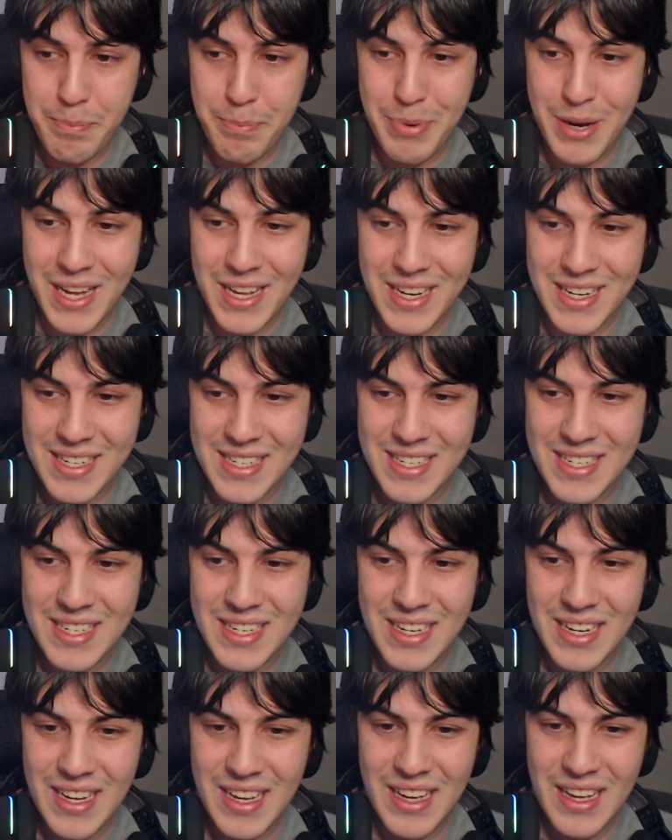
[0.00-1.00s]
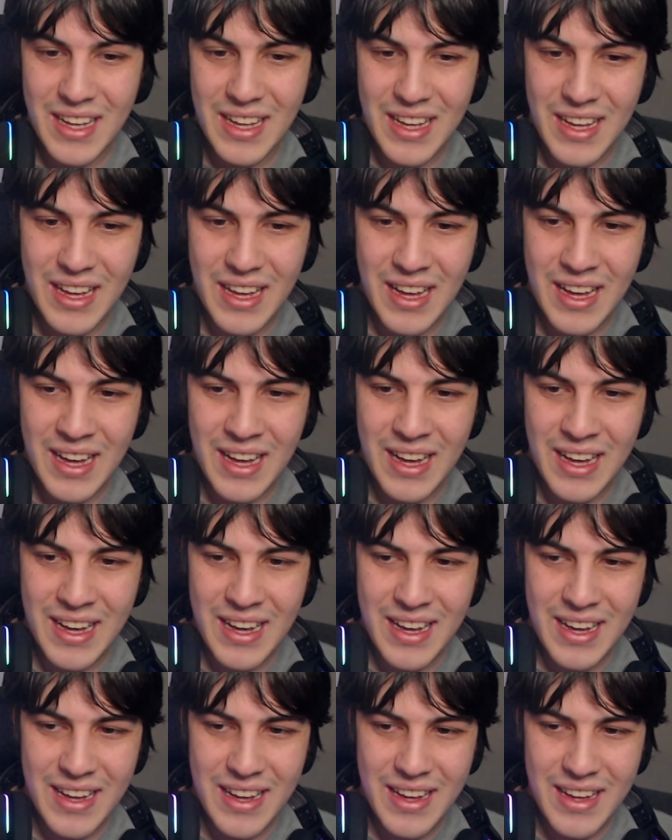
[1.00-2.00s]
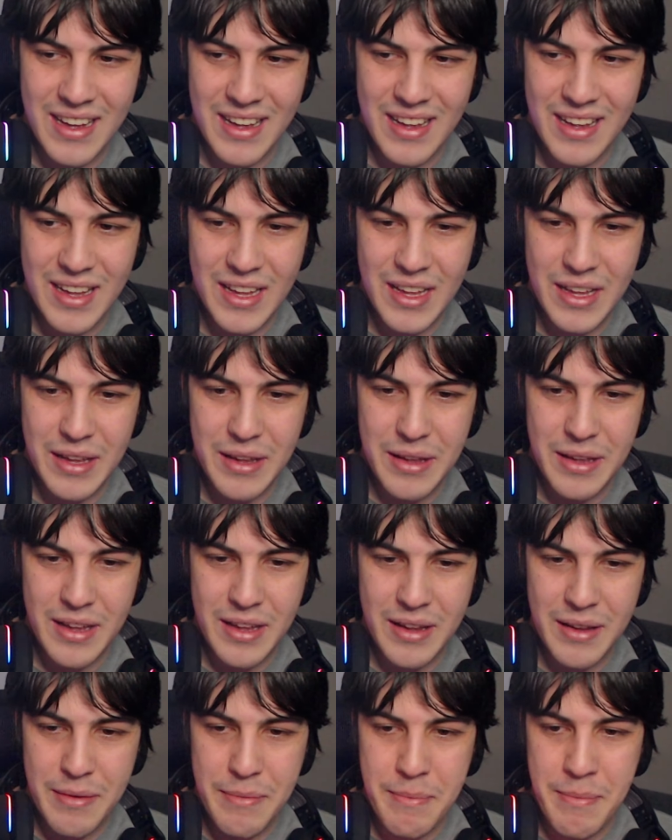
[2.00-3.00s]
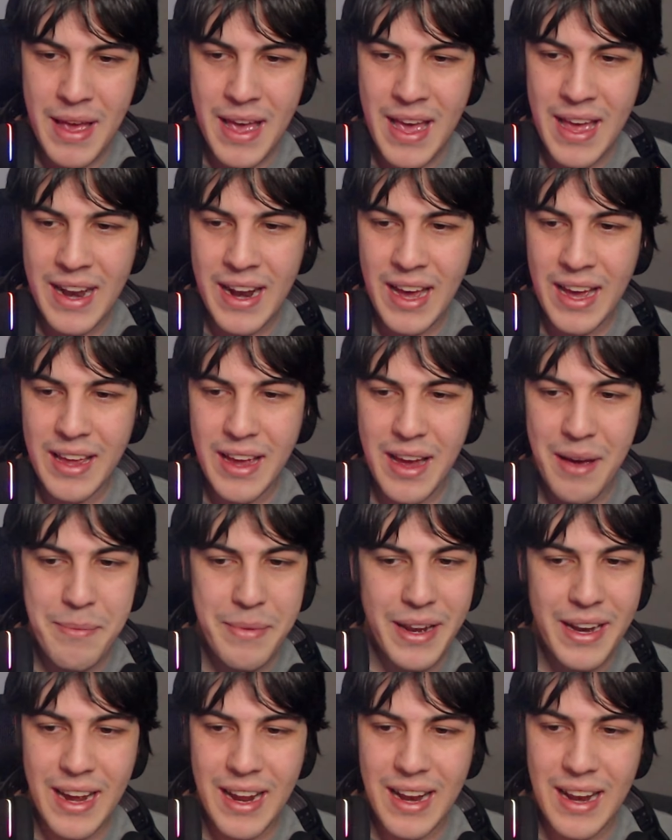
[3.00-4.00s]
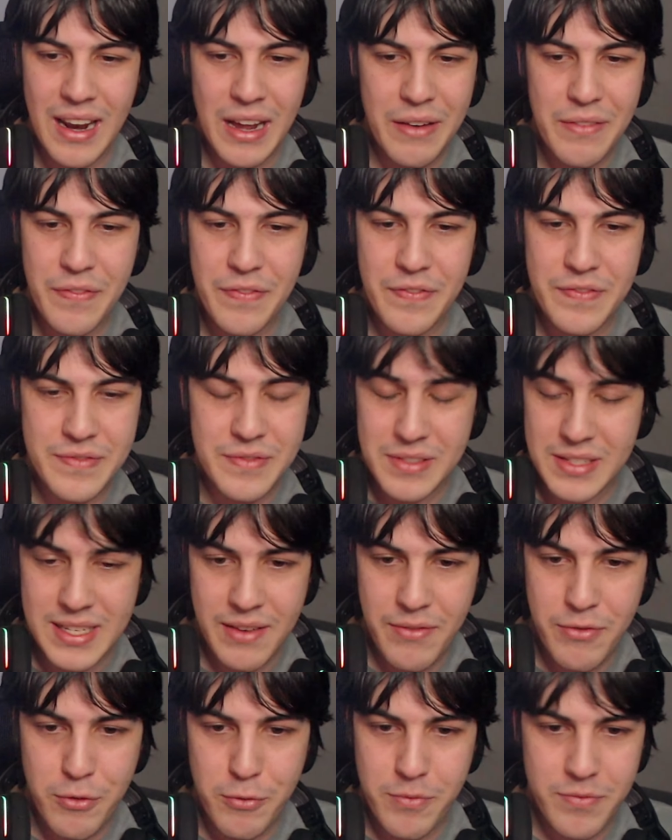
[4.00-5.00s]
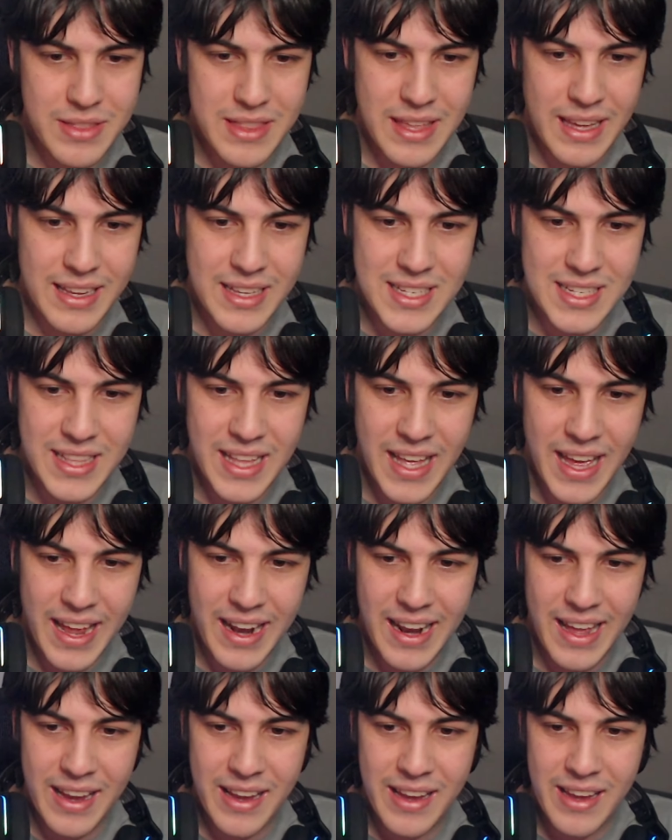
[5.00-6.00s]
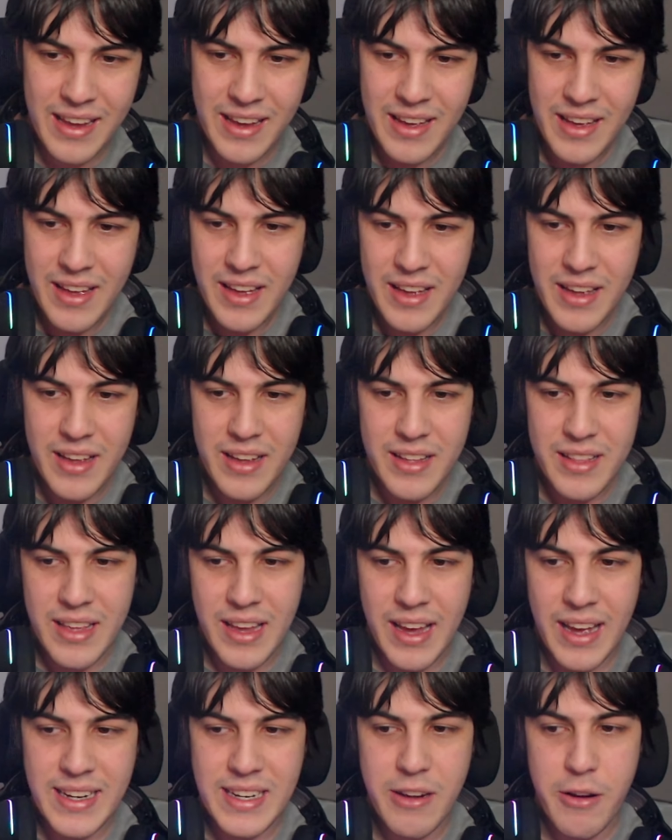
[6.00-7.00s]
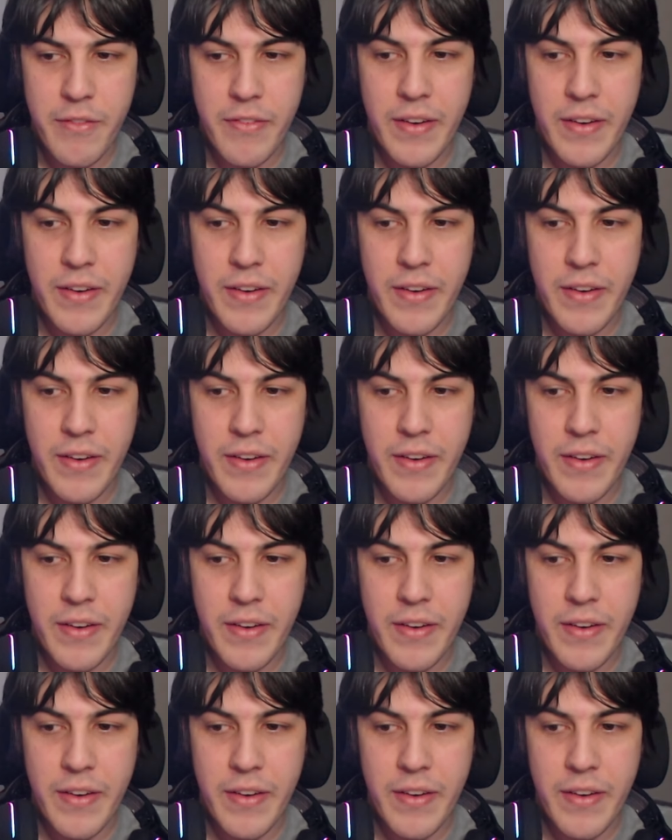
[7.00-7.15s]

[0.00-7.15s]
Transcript: But, man, I mean, I love several things in that, like the idea